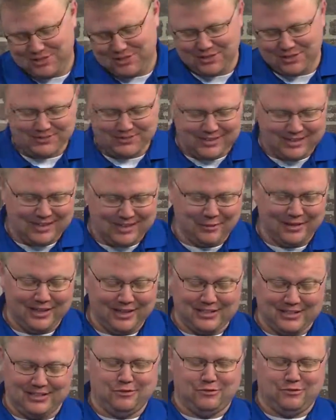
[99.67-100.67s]
So anyway,
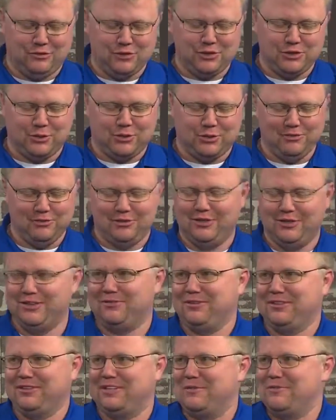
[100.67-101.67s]
that's a different story for a
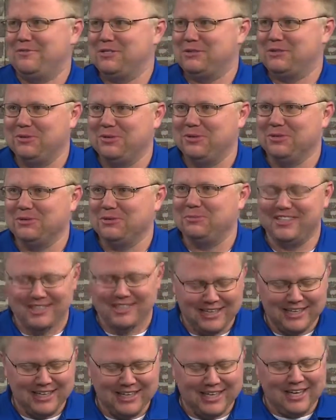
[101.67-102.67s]
different time, I suppose. But
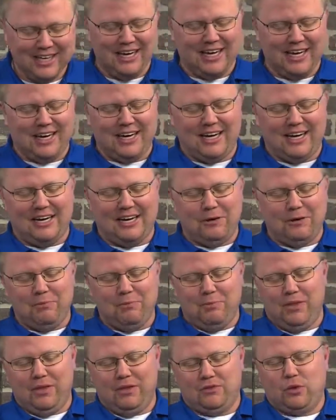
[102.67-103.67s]

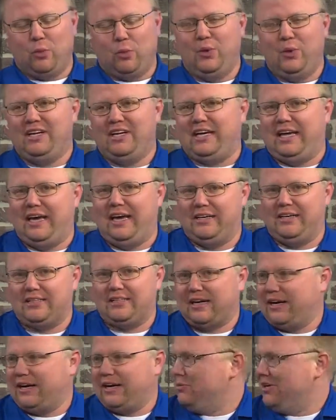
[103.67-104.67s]
so when can a
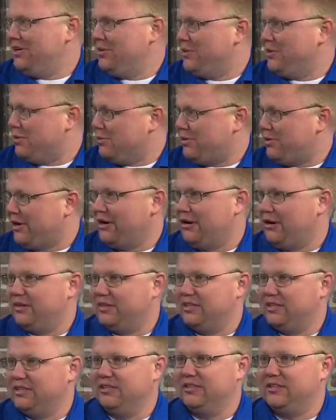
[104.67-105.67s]
tire be
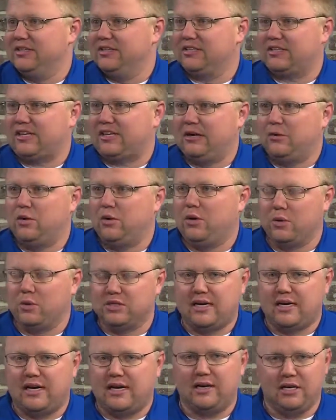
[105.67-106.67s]
repaired is kind of what we're
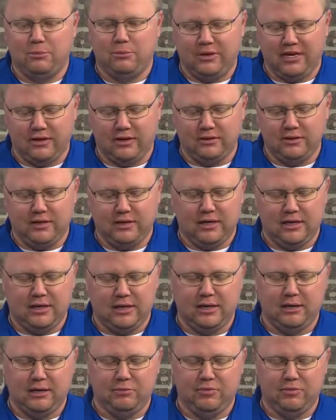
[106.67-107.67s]
talking about.
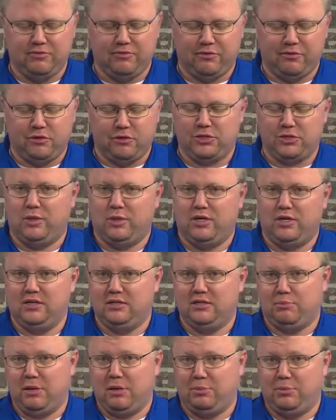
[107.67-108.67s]
The first one,
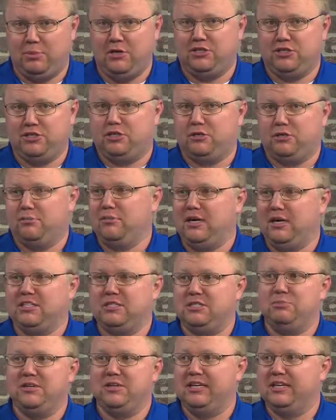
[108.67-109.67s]
a puncture
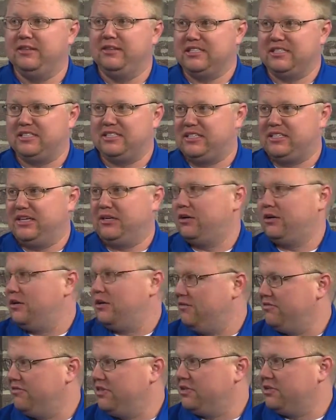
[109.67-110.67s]
must be in the center
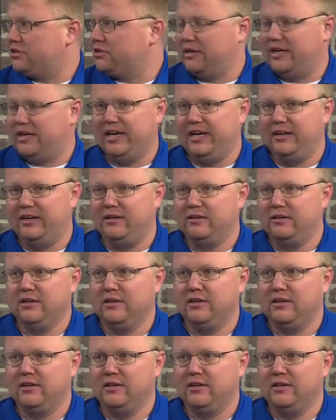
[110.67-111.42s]
of the tread.